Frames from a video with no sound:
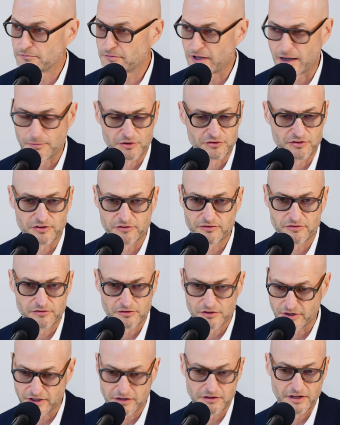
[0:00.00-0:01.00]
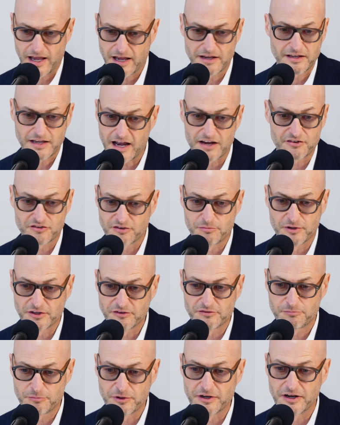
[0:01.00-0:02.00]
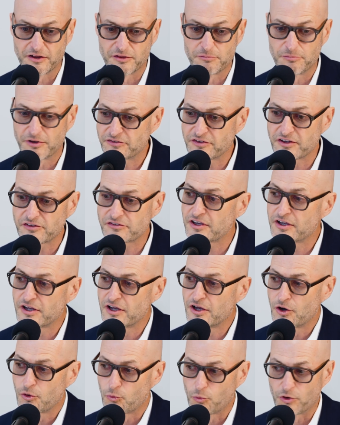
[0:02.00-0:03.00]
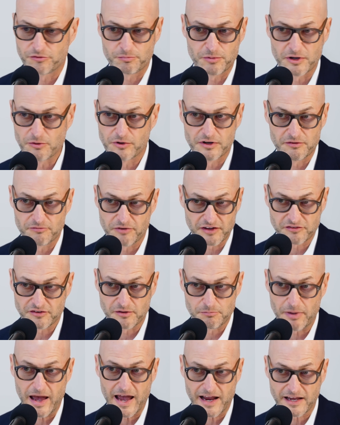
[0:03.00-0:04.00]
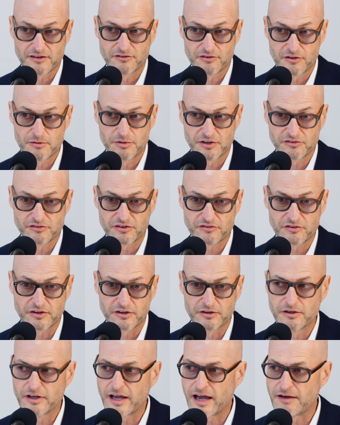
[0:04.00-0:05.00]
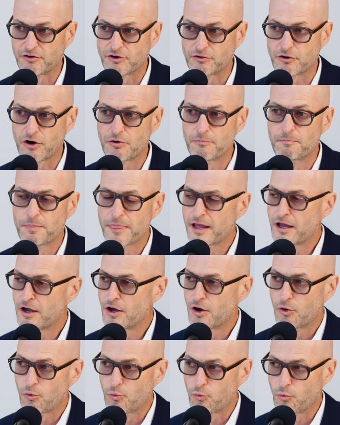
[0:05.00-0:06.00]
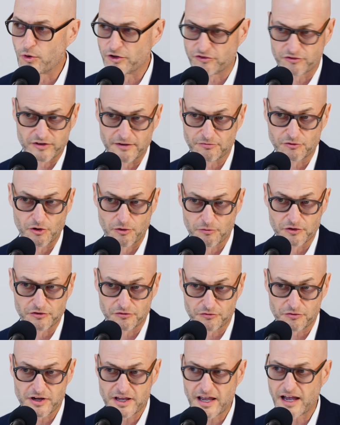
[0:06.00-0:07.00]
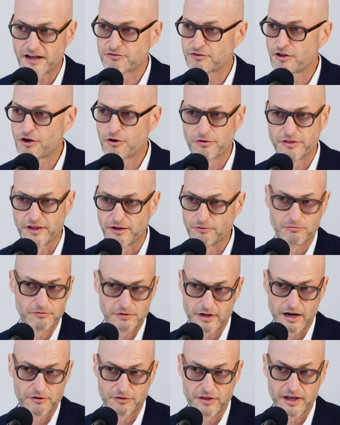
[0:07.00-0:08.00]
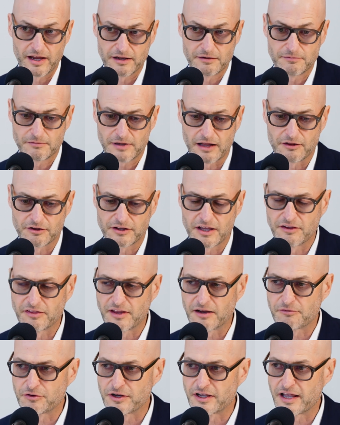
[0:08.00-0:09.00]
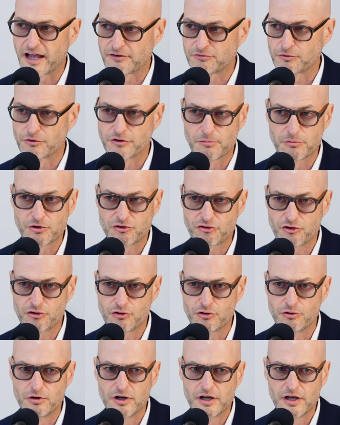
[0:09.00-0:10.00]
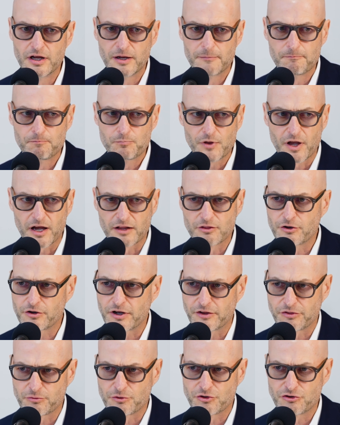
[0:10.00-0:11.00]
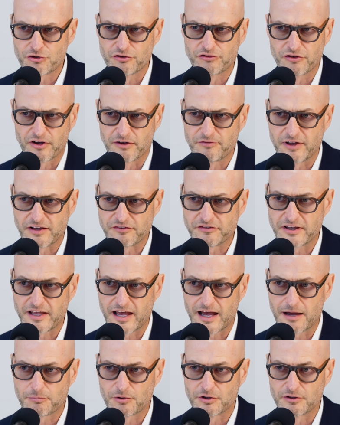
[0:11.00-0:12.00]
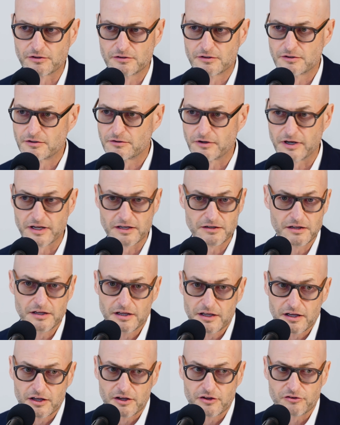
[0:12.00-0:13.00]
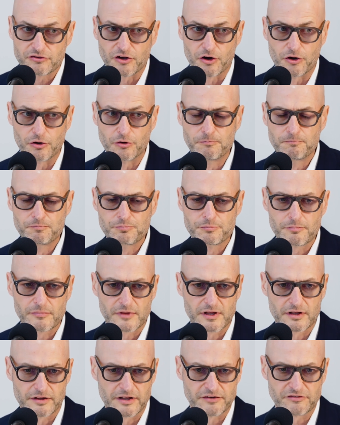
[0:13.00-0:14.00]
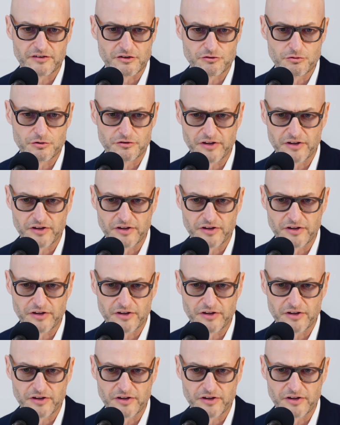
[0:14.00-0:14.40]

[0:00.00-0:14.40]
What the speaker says: How much cash is being spit out of the business? What's being reinvested back into the business to have it grow? What's left over is free cash flow, and then how are they allocating that free cash flow? Number 2, I'd look at the returns on invested capital, right? So let's take 2